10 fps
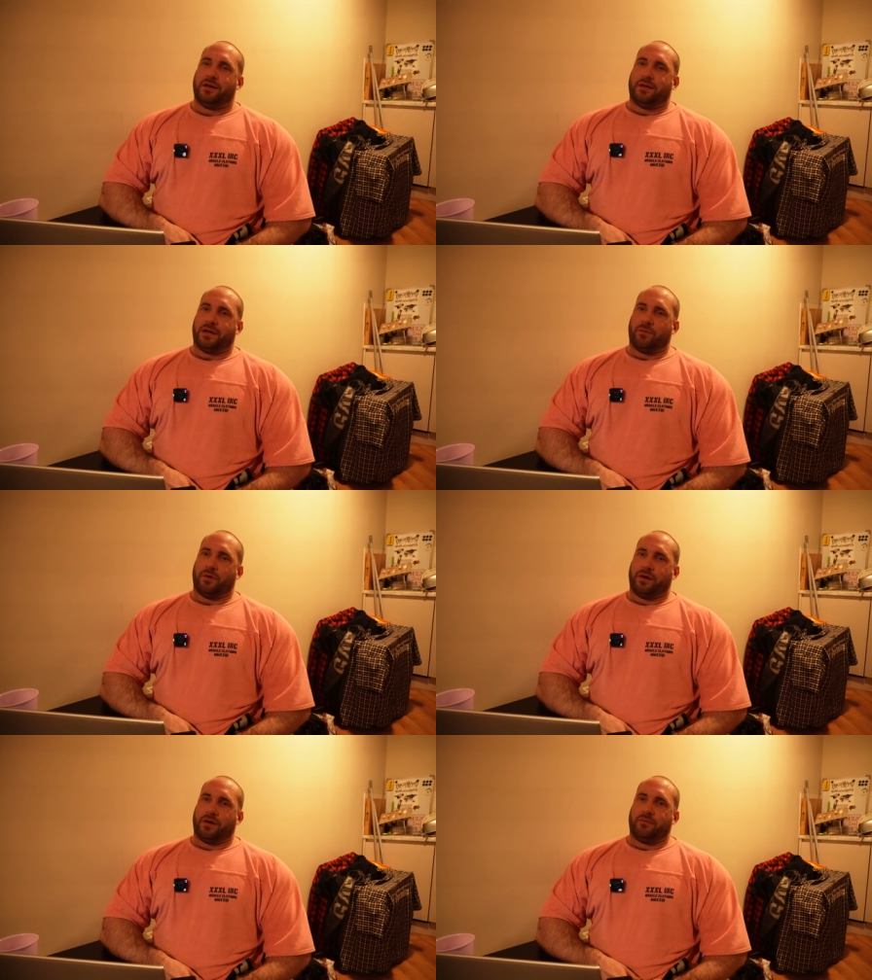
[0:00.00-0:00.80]
then you
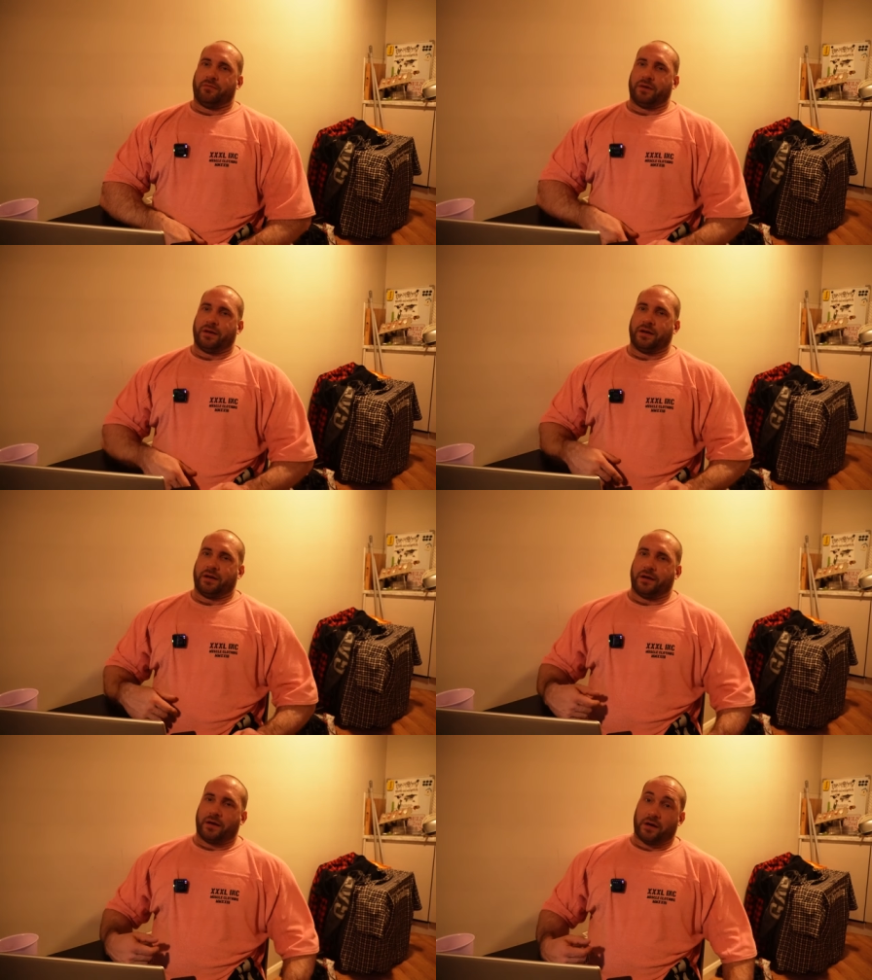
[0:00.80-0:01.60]
want
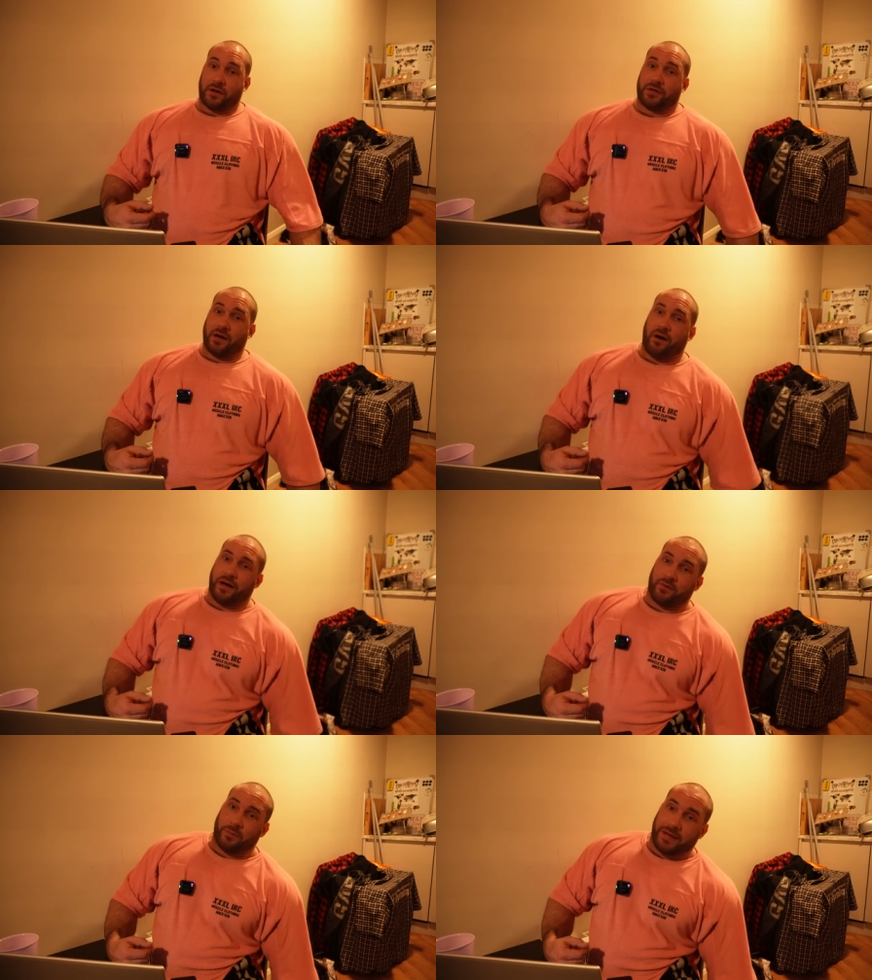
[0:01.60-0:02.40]
to a good
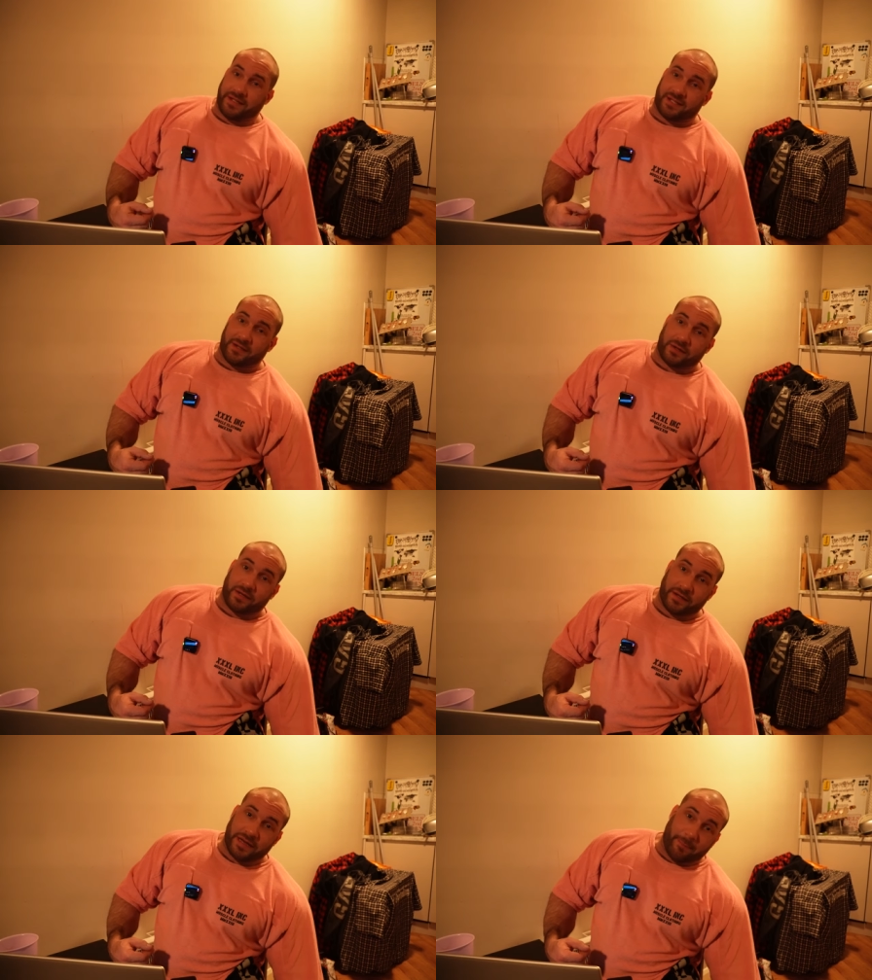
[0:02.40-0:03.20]
guide would be to look
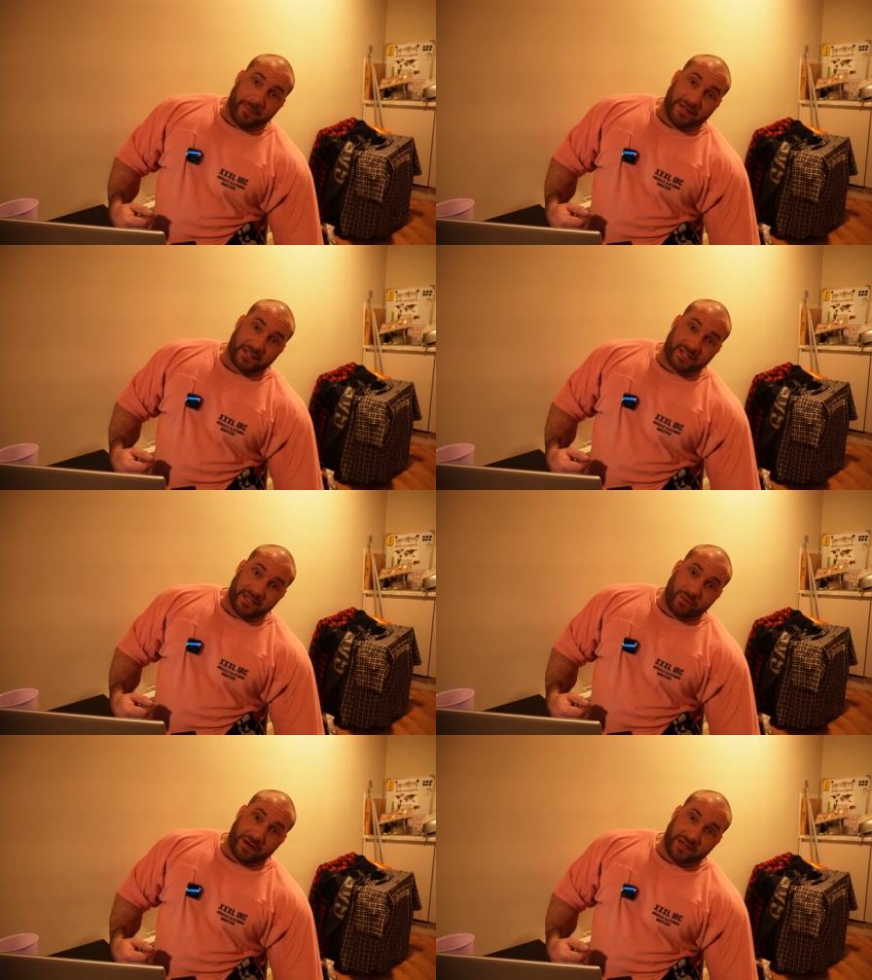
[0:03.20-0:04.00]
at the
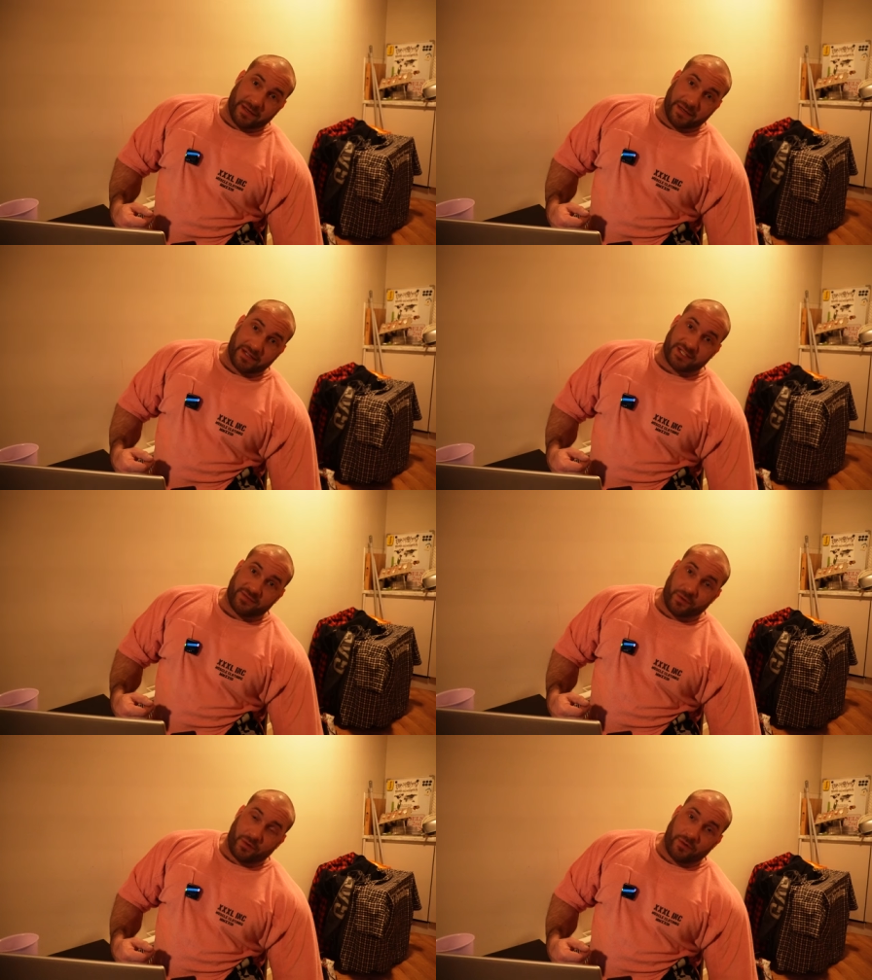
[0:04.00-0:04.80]
NPC weight limits
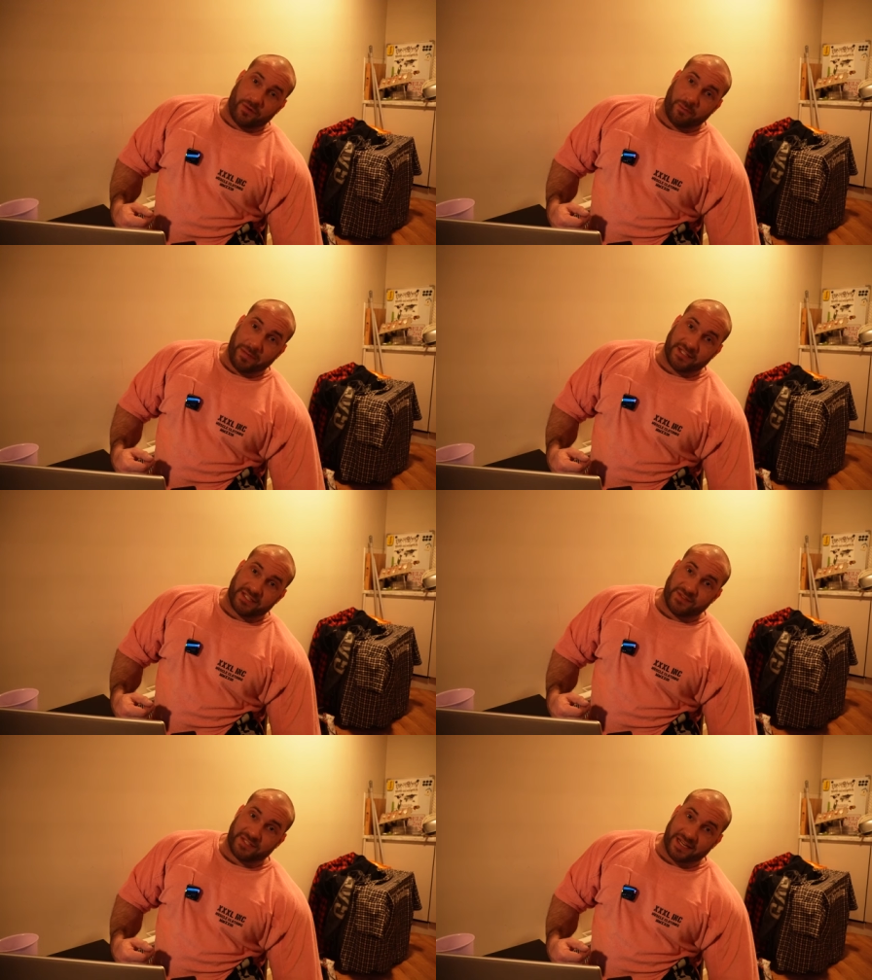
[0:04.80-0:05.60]
for
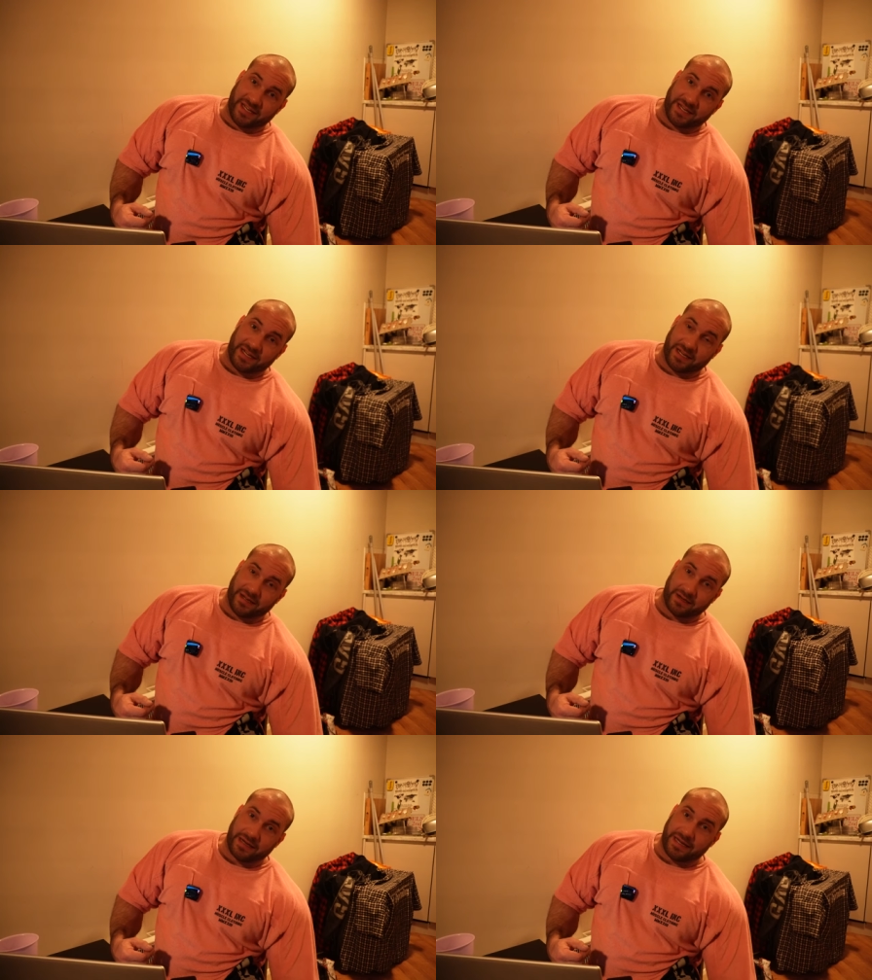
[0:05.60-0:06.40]
men's physique
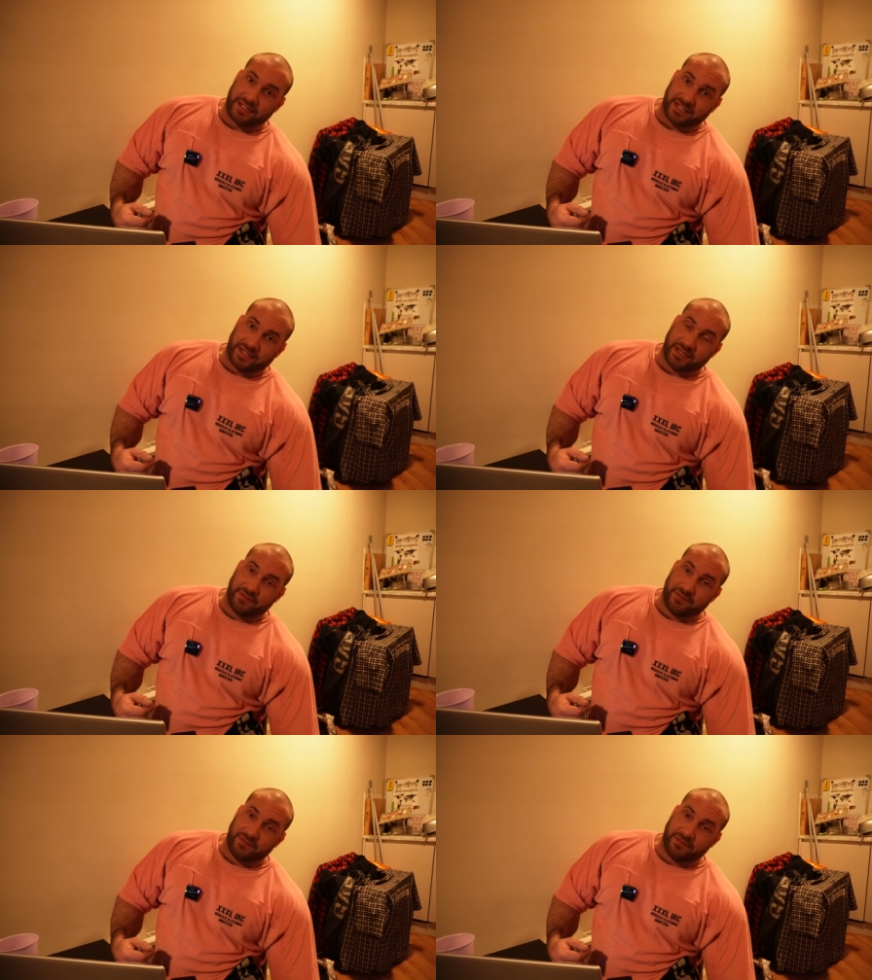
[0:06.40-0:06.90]
and classic